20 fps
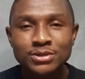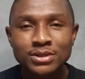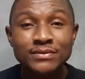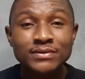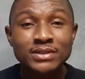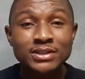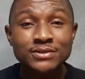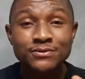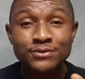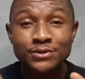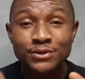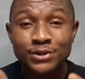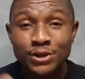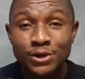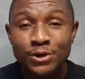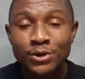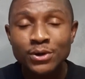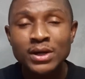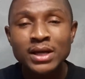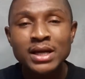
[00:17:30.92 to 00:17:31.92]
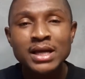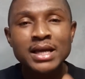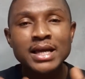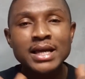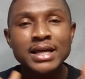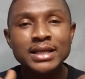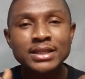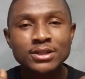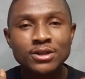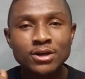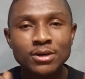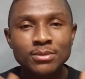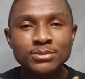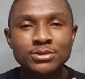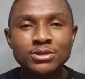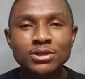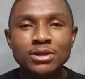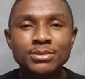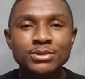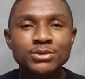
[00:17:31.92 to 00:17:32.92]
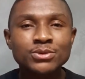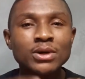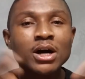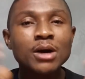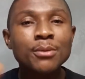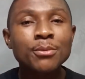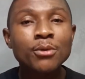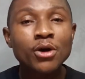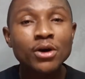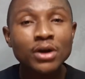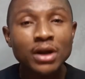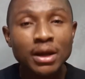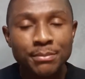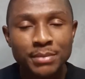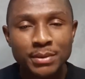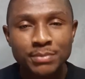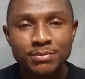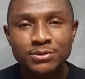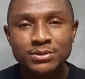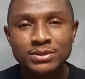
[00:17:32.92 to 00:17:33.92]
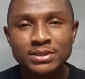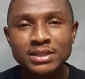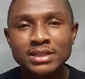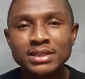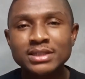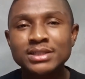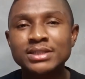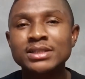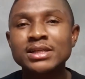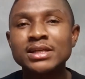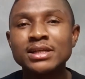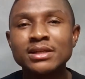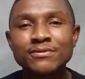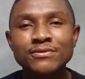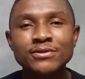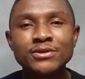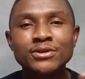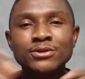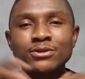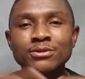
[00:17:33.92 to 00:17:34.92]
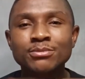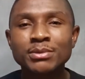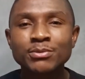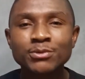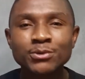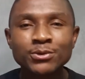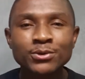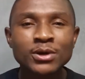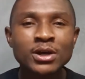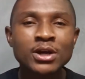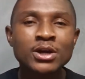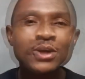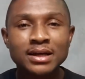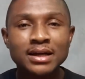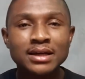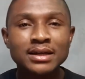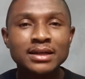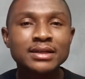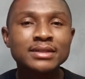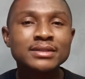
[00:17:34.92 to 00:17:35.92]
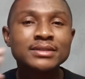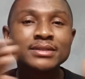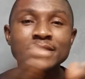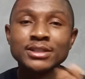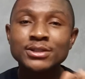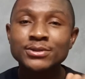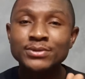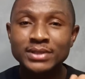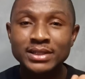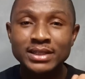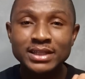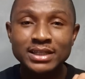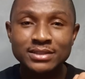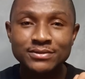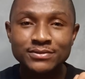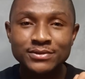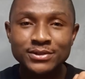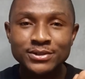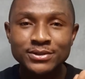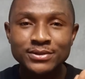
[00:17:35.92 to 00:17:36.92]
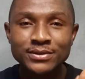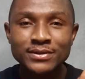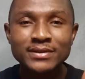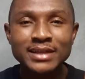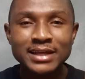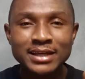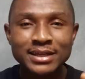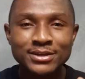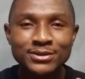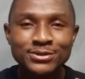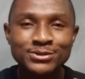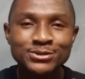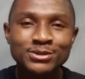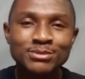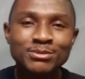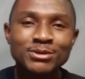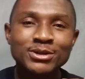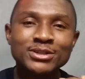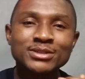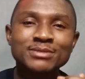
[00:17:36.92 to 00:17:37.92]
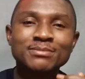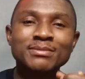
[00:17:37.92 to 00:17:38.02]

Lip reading: this video a thumbs up to help other people see it. Share the video to people, and then see you in the next video. Thank you so much.